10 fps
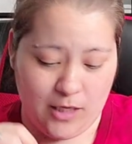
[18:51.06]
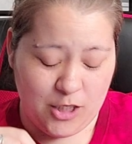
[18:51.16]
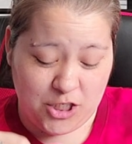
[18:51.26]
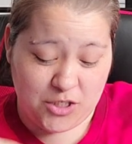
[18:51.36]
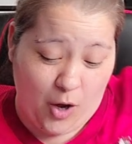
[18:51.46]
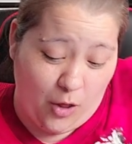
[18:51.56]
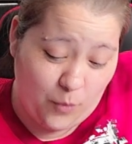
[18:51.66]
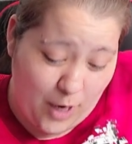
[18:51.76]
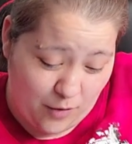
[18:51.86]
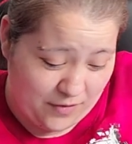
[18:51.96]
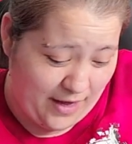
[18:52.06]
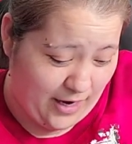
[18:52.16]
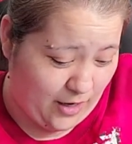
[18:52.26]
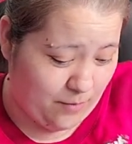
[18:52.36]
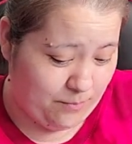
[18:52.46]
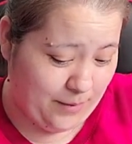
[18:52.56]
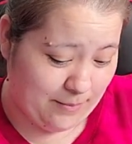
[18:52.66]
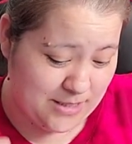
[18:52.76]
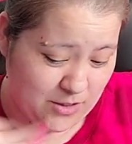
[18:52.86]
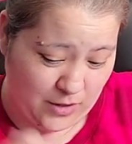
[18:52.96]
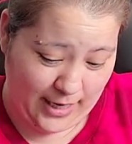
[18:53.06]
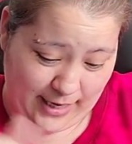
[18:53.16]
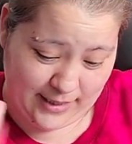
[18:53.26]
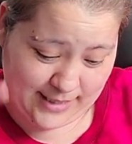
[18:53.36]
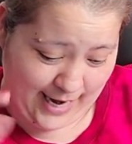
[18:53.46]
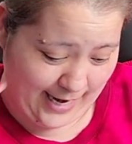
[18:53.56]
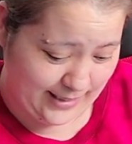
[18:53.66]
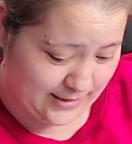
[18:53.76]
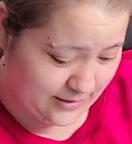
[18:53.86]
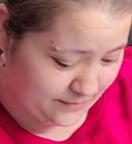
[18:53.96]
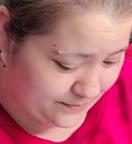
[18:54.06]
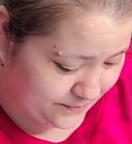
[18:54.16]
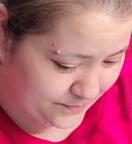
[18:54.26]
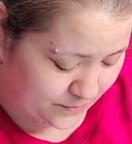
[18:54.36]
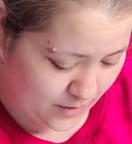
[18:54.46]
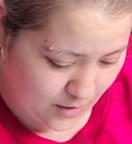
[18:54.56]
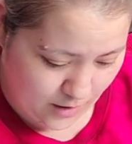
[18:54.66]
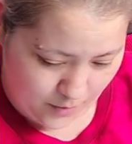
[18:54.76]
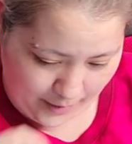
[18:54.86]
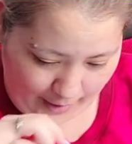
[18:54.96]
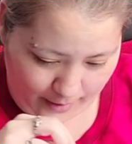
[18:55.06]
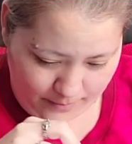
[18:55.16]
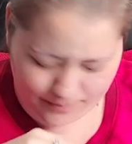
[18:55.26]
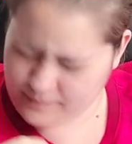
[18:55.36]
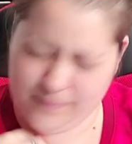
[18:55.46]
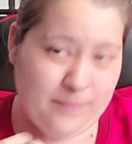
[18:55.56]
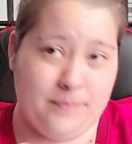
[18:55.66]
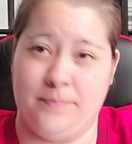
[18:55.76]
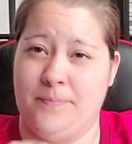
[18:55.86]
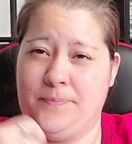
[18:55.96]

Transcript: She's all the way over there, but I'm still getting attacked. Okay. Uh-uh.